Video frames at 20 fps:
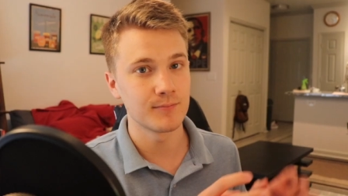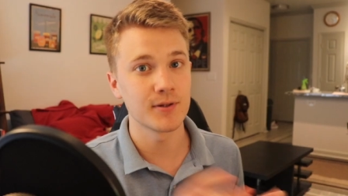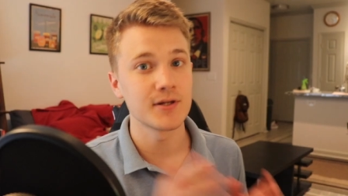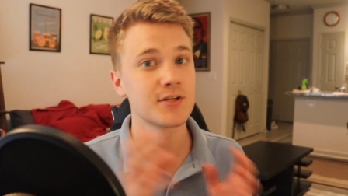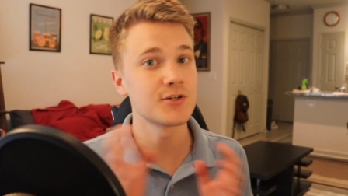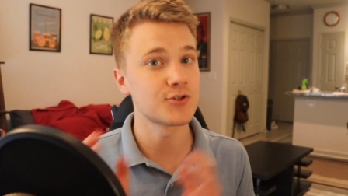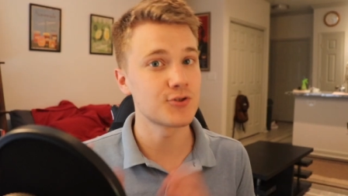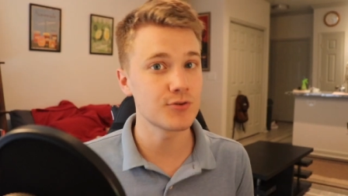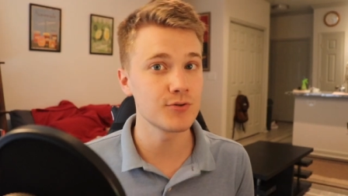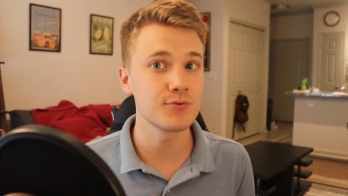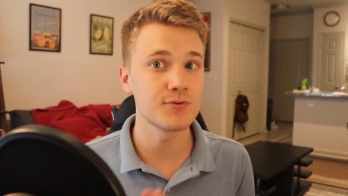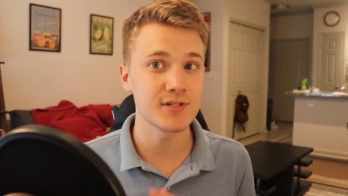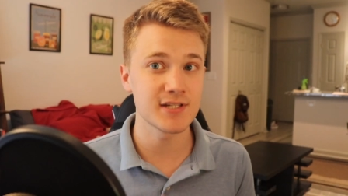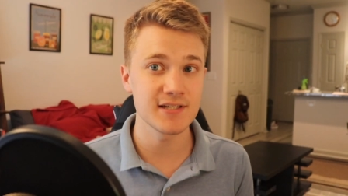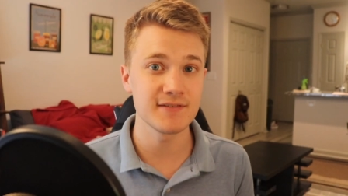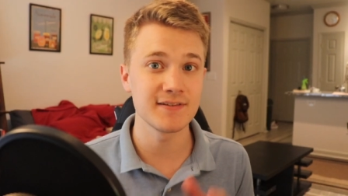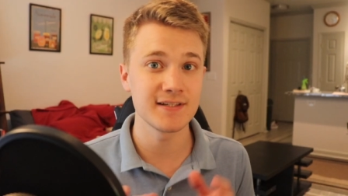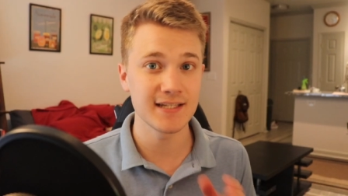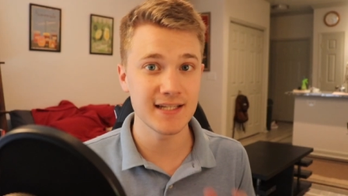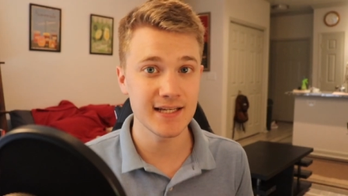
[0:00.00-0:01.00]
But in true
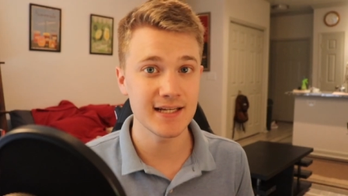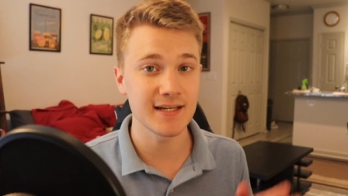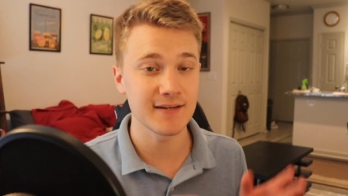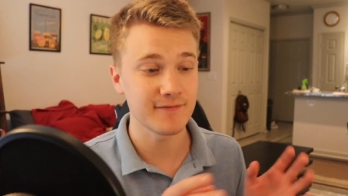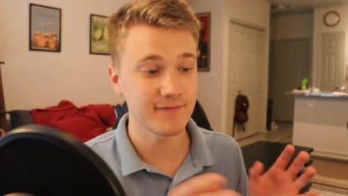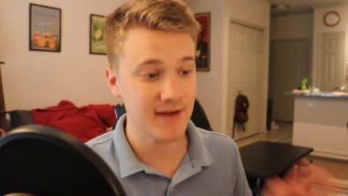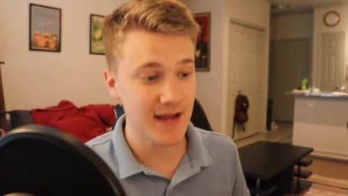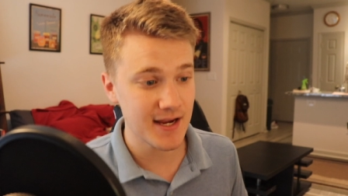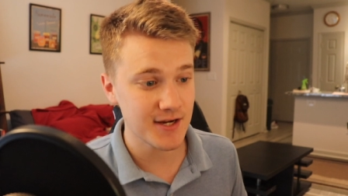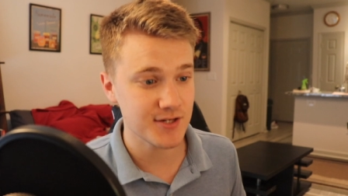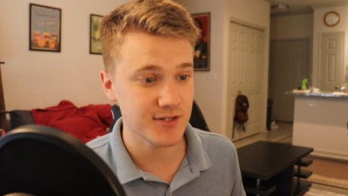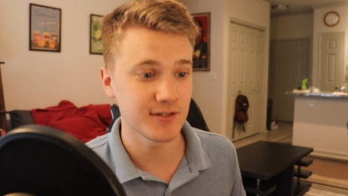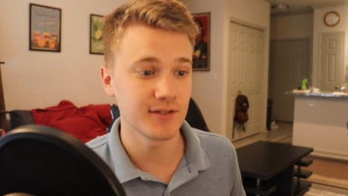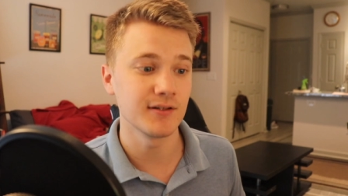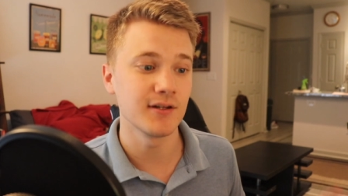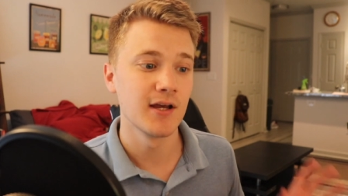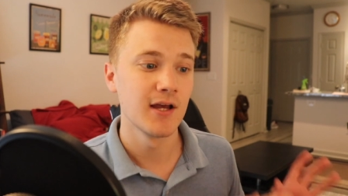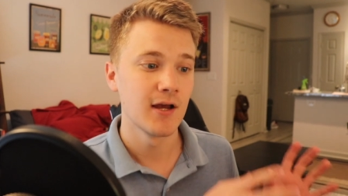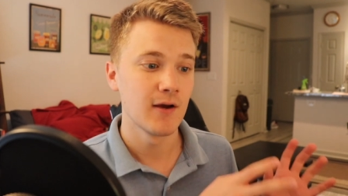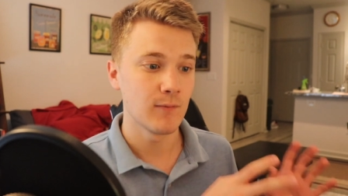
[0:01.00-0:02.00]
Stephen King
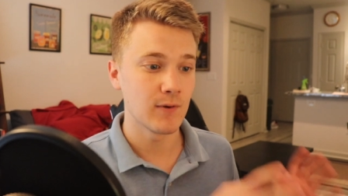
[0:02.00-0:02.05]
fashion,